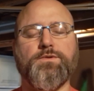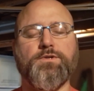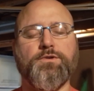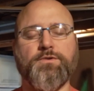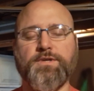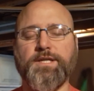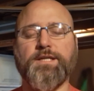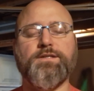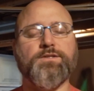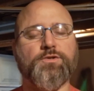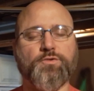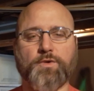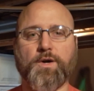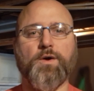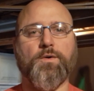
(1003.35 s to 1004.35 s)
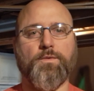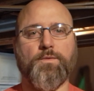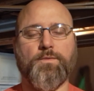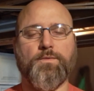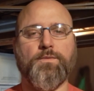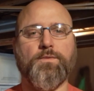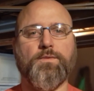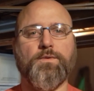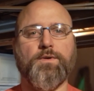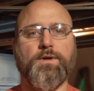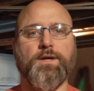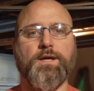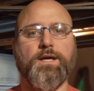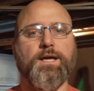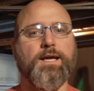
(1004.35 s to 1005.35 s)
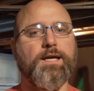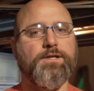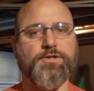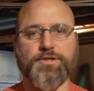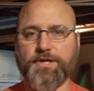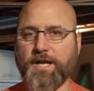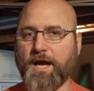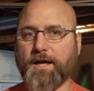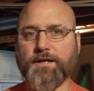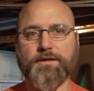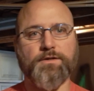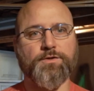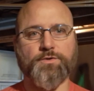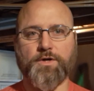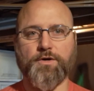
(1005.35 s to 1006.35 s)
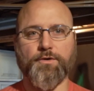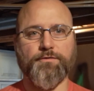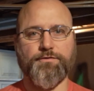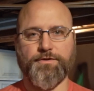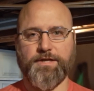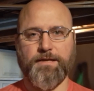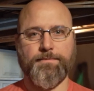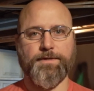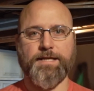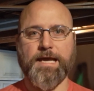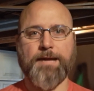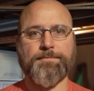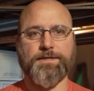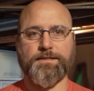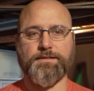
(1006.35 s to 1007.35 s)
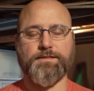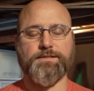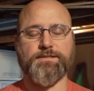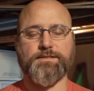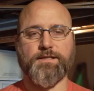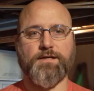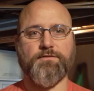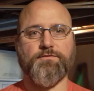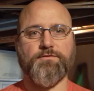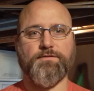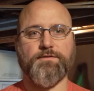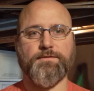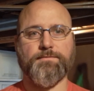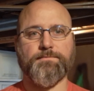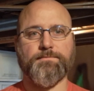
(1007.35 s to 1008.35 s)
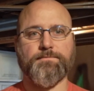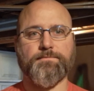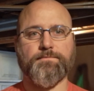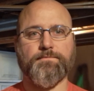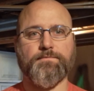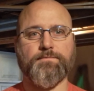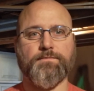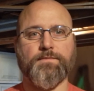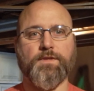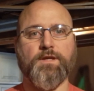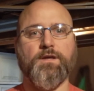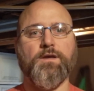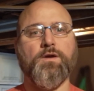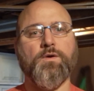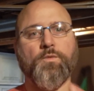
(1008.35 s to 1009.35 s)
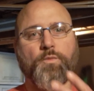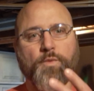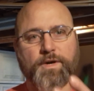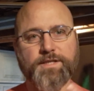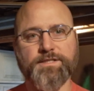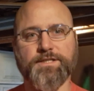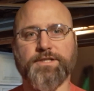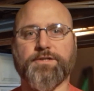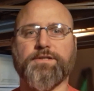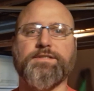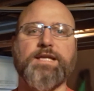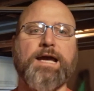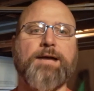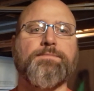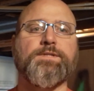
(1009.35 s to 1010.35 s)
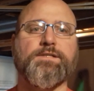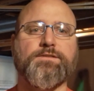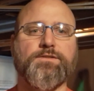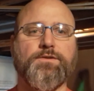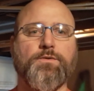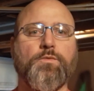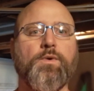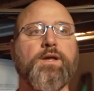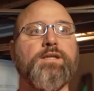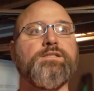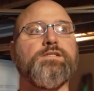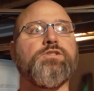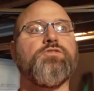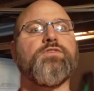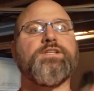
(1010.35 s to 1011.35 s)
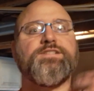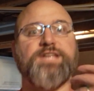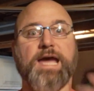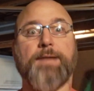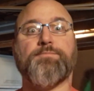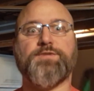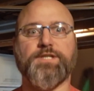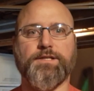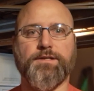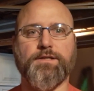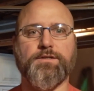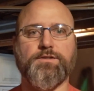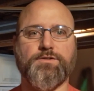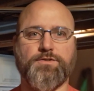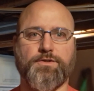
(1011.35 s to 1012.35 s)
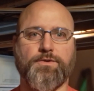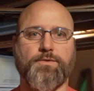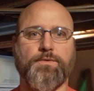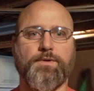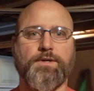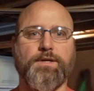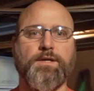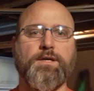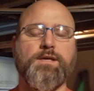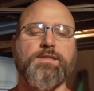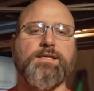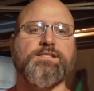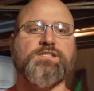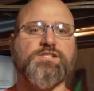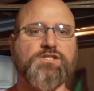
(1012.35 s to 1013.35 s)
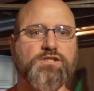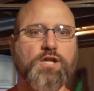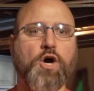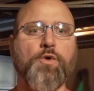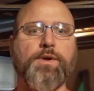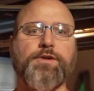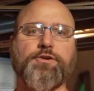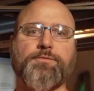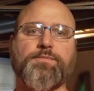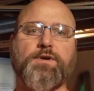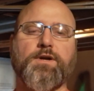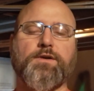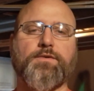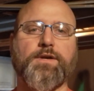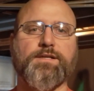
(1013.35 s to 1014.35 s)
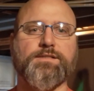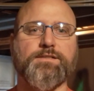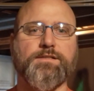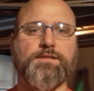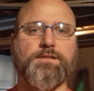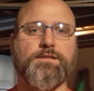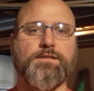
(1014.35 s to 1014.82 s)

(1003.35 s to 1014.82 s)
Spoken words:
You need to grow. And you're not going to grow if you keep adapting to this stuff. What is it you're adapting to? What is it you've adapted to that's slowing your progress?